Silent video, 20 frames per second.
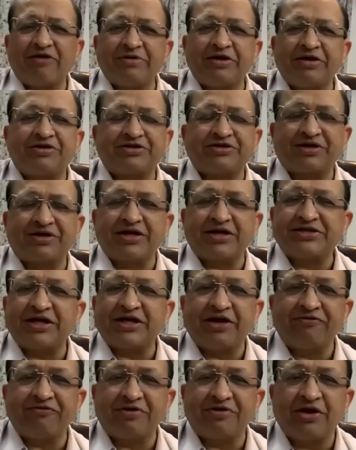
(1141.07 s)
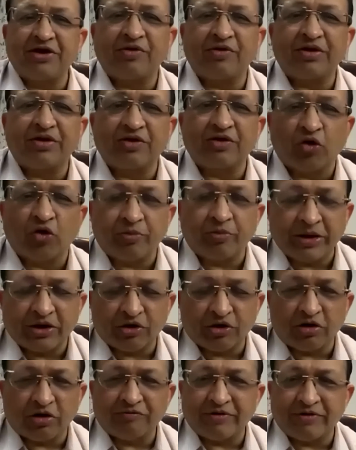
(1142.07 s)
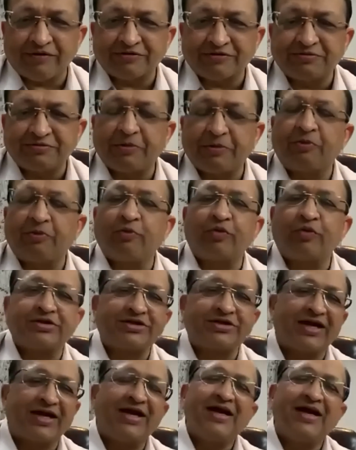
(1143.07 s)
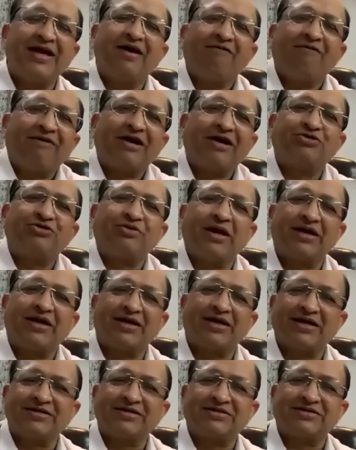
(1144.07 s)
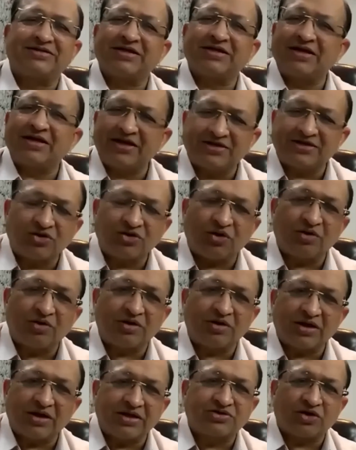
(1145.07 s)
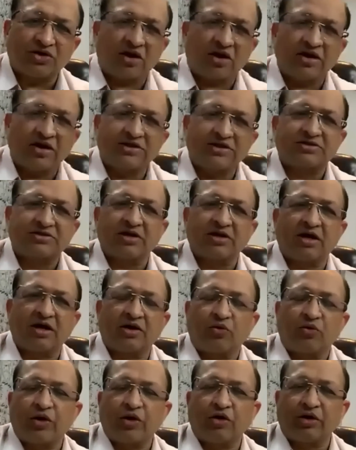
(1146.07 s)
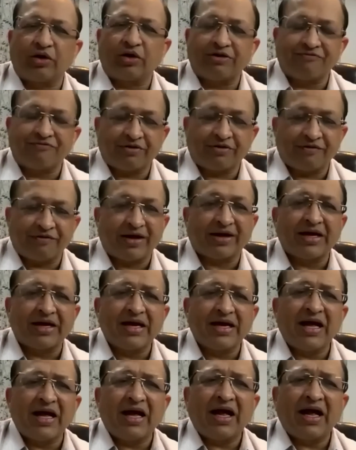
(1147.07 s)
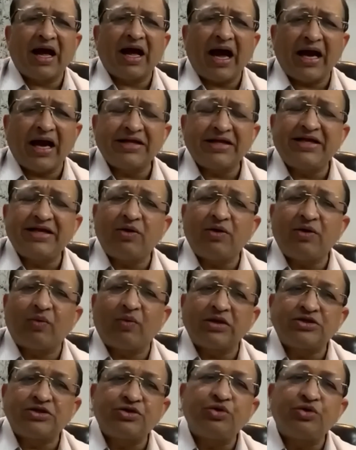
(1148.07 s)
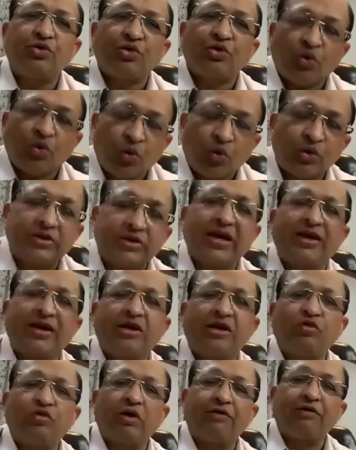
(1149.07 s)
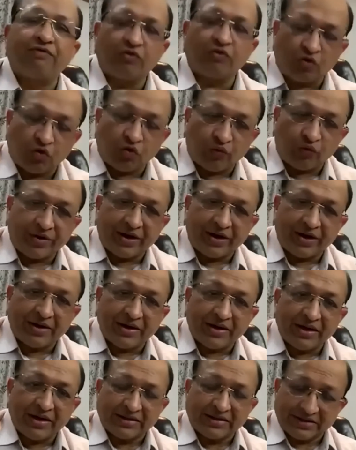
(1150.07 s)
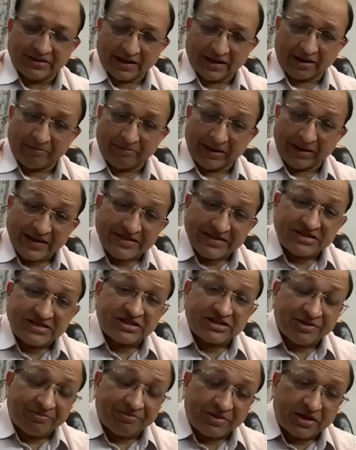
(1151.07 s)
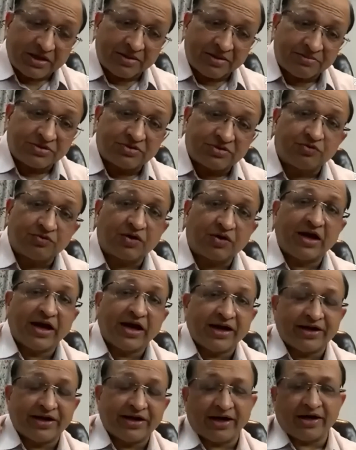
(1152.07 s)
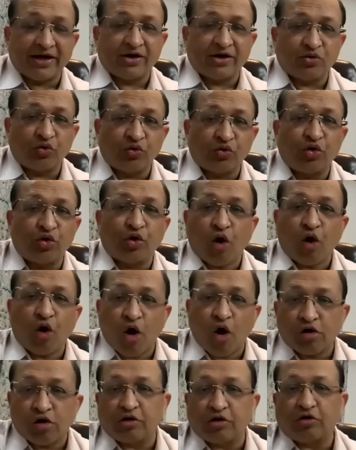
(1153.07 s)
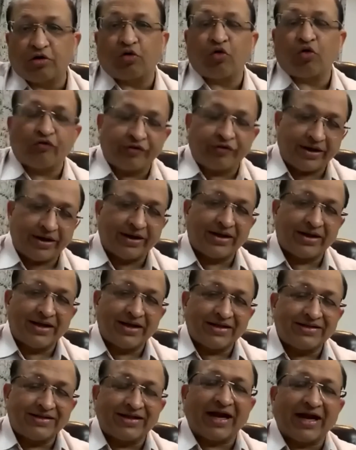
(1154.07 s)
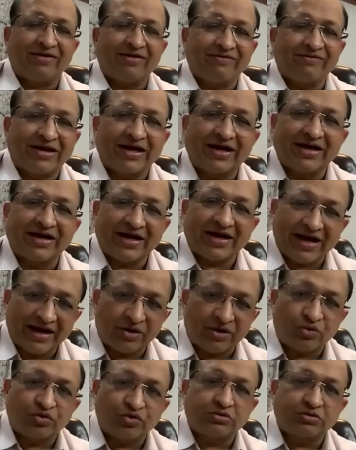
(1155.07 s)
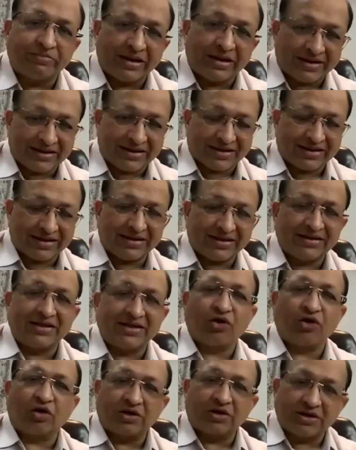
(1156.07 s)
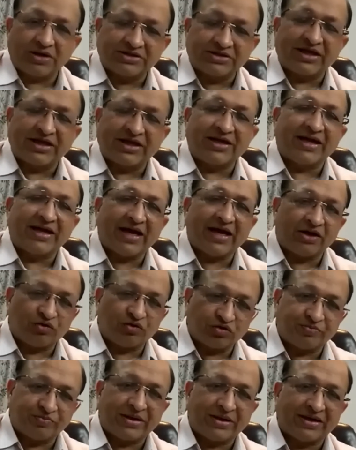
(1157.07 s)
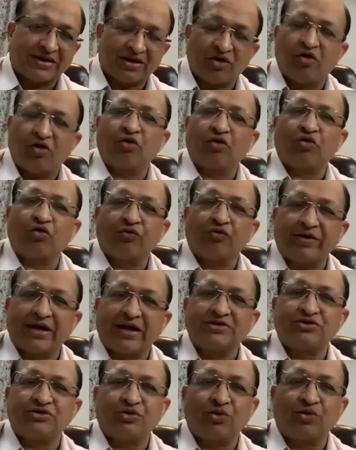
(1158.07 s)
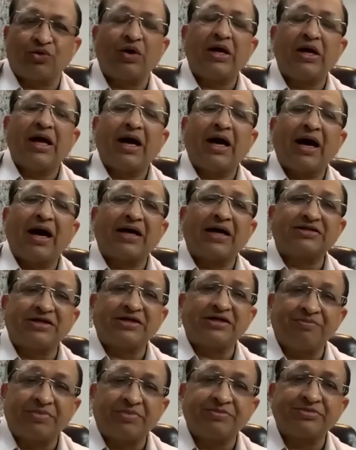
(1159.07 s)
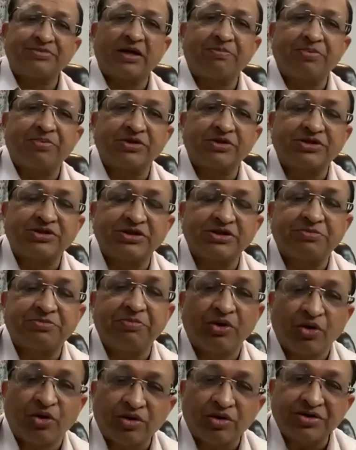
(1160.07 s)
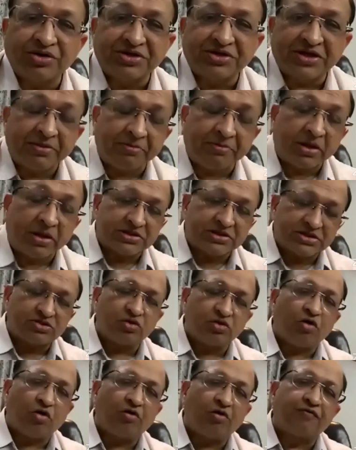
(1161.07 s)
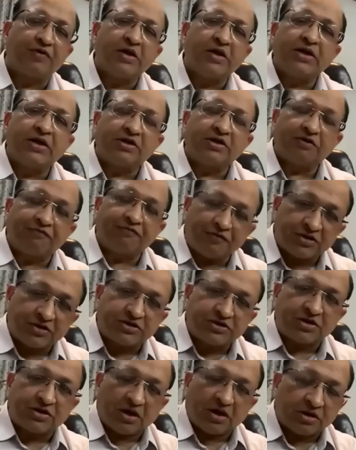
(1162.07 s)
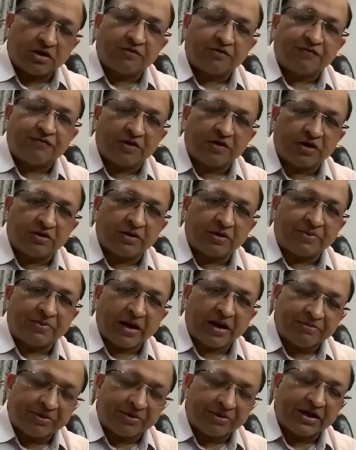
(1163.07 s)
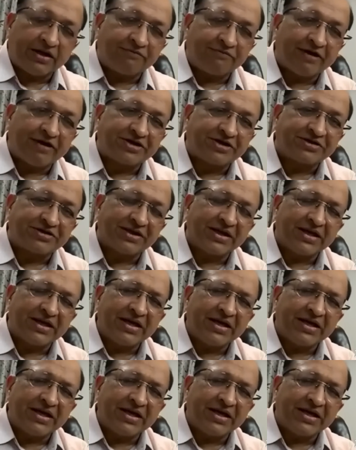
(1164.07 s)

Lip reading: been stressing even during the Omicron waves. People would say, why should I test? It's going on everywhere. I think once you know that you have COVID, there are many symptoms related to long COVID that we can diagnose better. The doctors can diagnose better. Long COVID, as you know, are symptoms that persist beyond 3 months of the first, the primary infection.